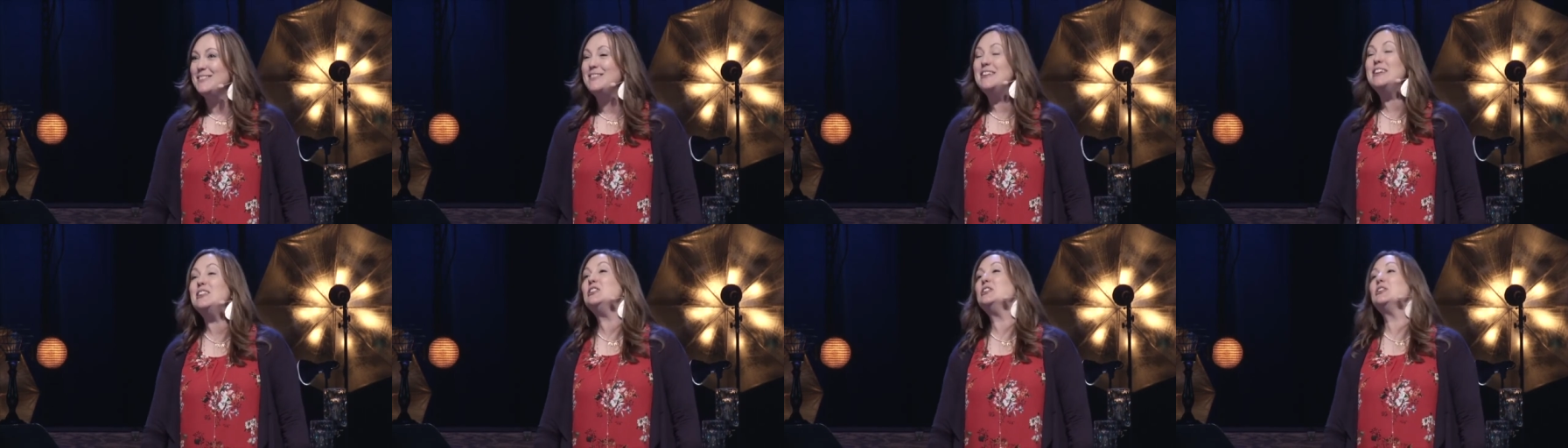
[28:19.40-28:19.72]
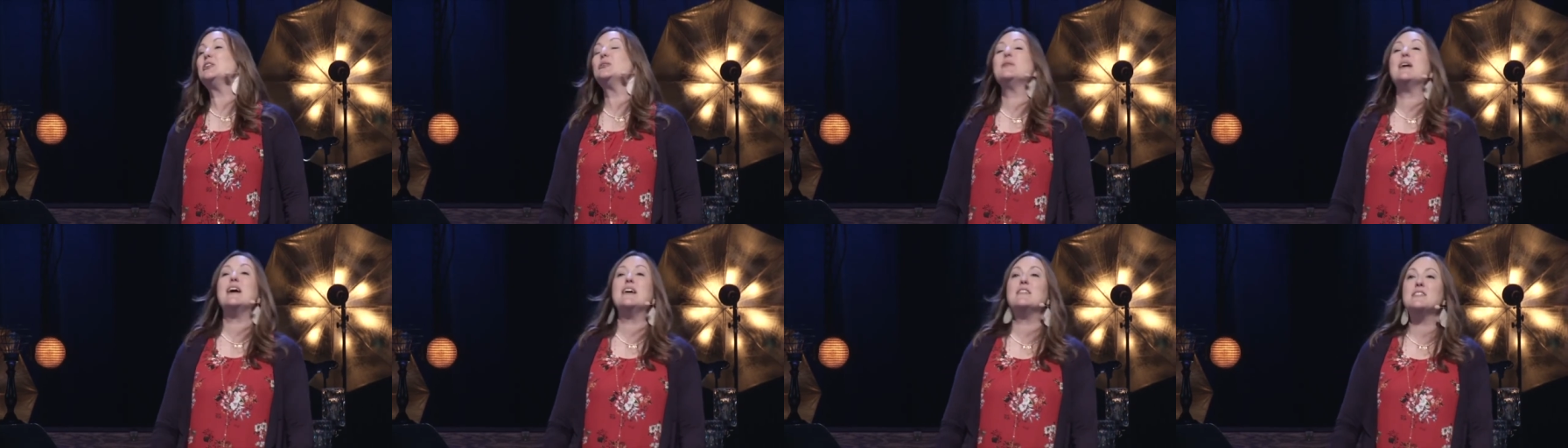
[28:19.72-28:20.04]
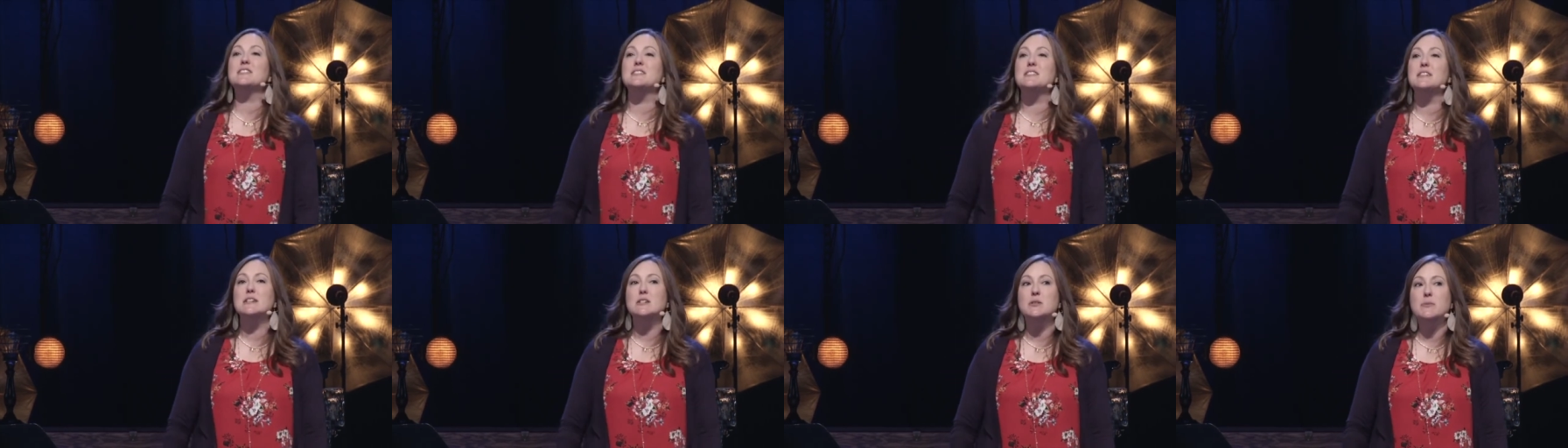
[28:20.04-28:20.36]
We look around
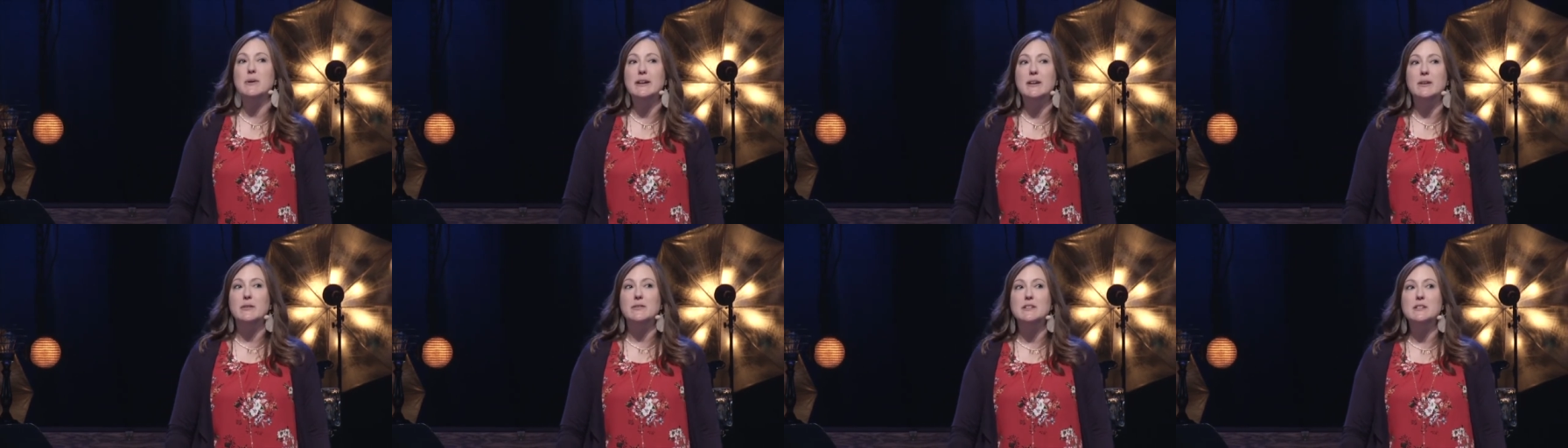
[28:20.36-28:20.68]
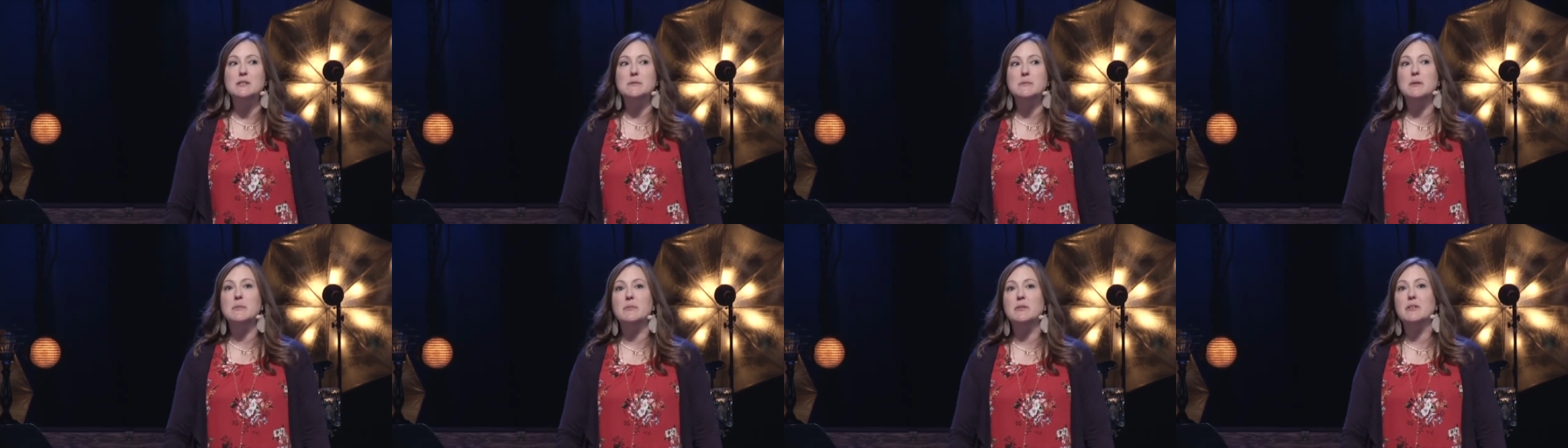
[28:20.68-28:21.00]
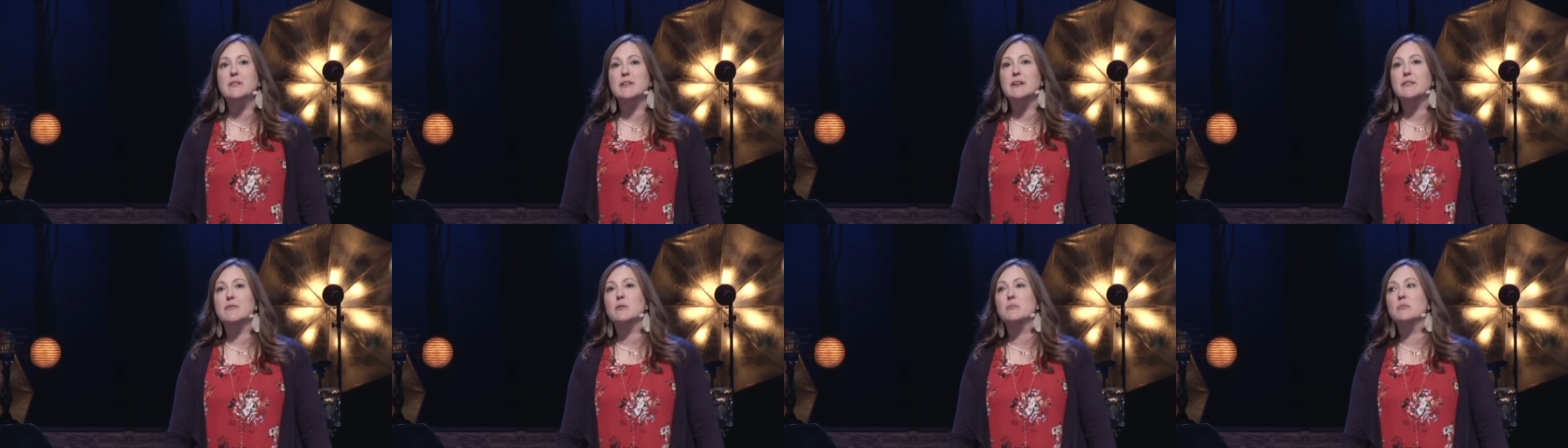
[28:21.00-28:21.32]
to see, do I know these people?
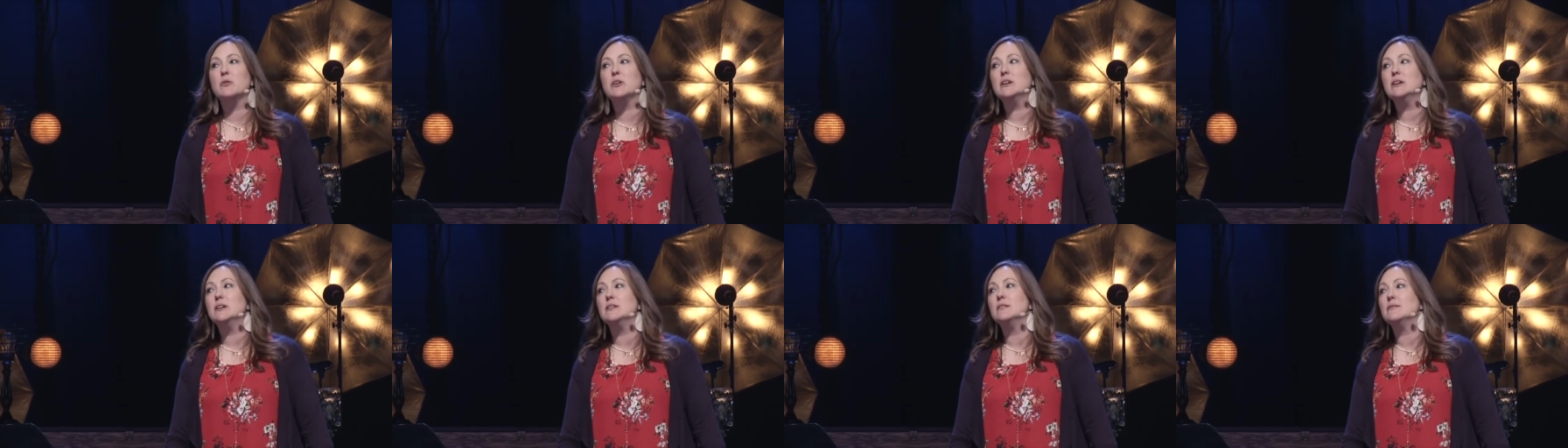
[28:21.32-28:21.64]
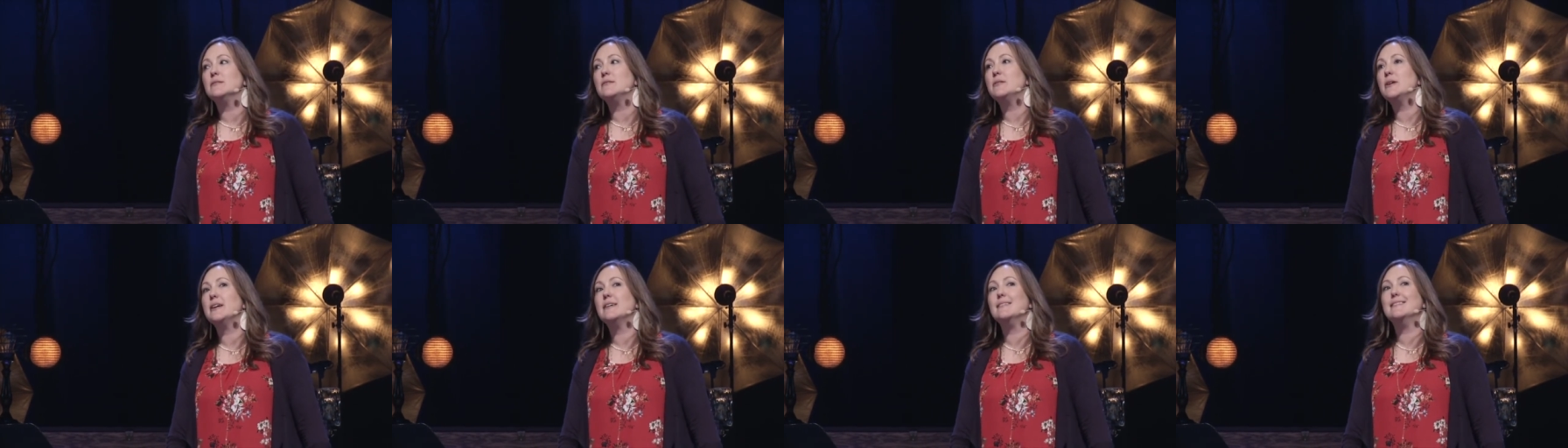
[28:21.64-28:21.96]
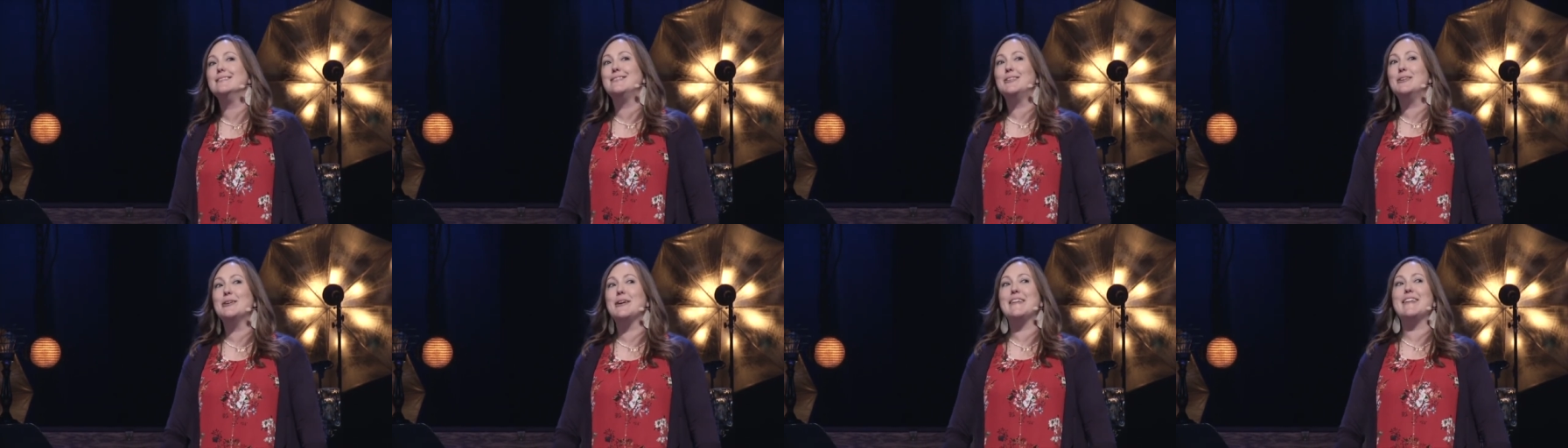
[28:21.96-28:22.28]
Are they from work? Where,
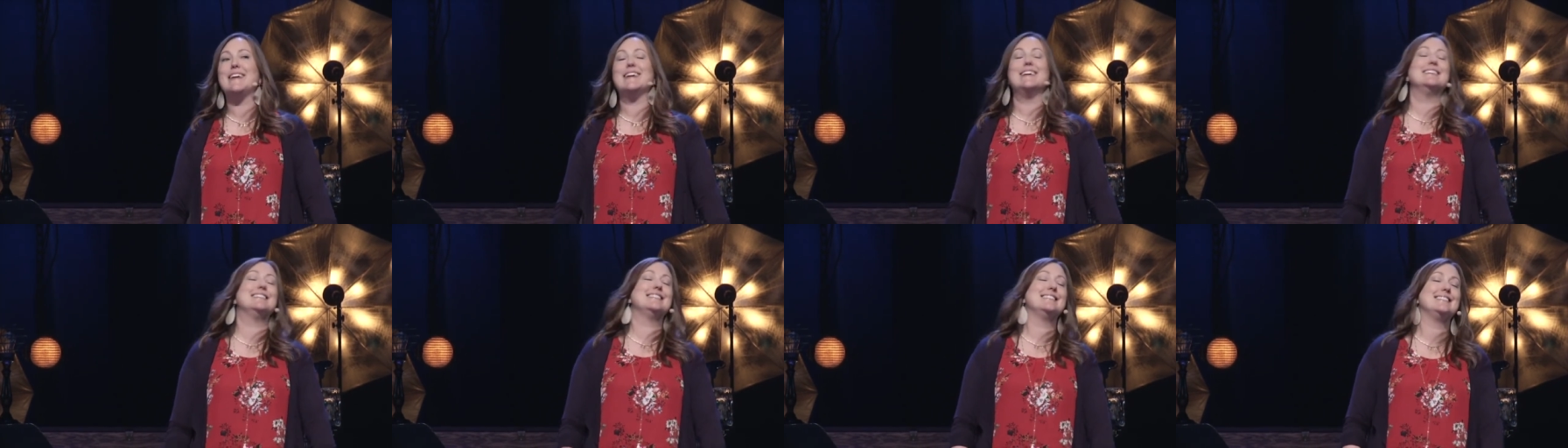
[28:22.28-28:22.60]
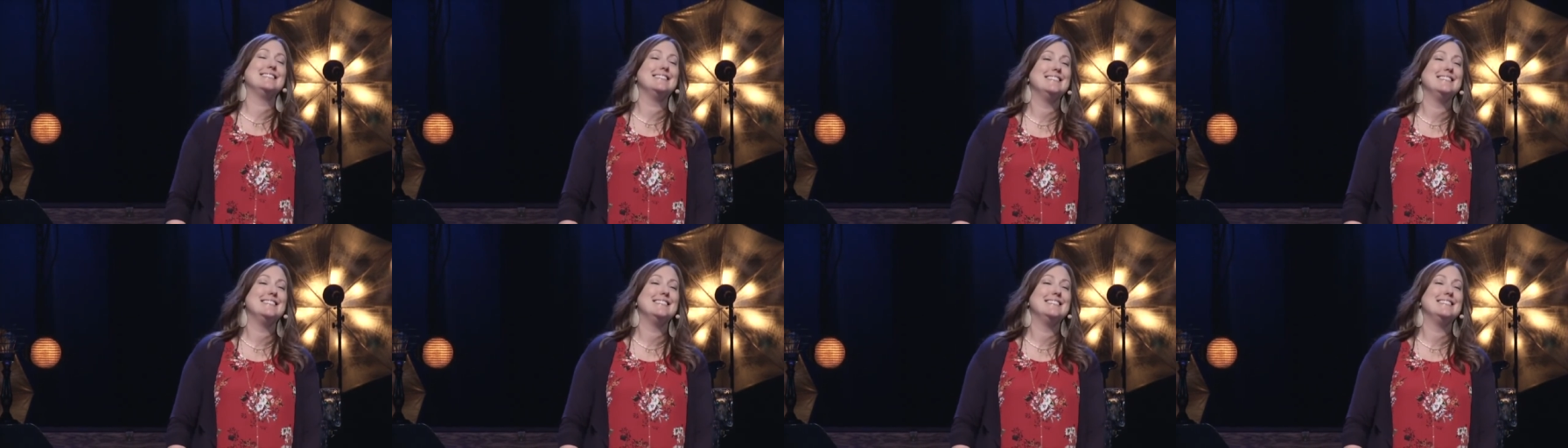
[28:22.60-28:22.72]
who are they?